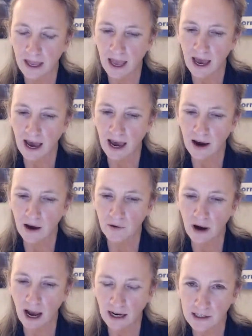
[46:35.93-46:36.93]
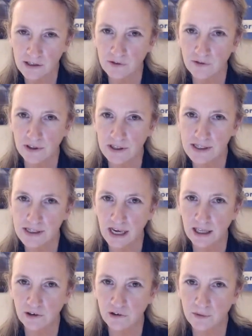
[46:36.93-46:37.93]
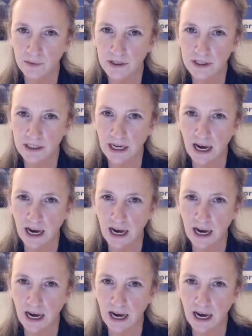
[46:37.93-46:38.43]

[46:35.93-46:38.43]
how activists, LGBT